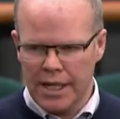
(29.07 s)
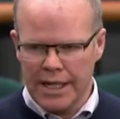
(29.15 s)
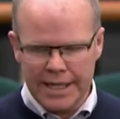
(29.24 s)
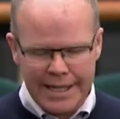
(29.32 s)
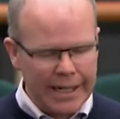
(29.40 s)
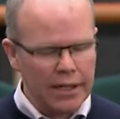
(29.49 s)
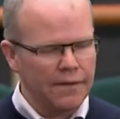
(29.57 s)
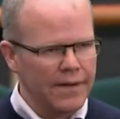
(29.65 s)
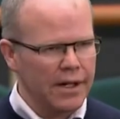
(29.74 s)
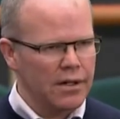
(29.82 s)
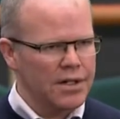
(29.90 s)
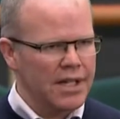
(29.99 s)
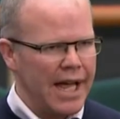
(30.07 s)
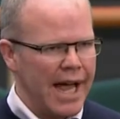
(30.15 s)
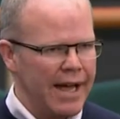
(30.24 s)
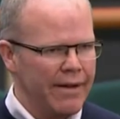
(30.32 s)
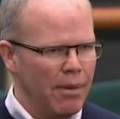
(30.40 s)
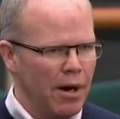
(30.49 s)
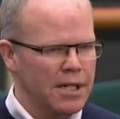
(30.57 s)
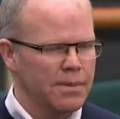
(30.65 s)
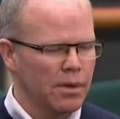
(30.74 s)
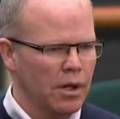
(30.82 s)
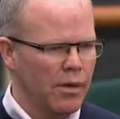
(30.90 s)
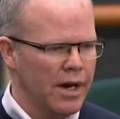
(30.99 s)
single figures, if
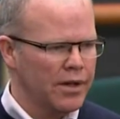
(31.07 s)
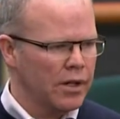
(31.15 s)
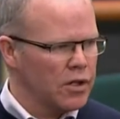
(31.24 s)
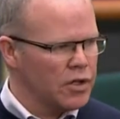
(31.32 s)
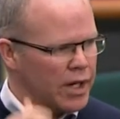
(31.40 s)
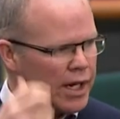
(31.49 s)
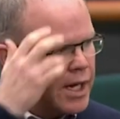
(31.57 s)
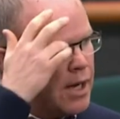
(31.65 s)
possible, around the country.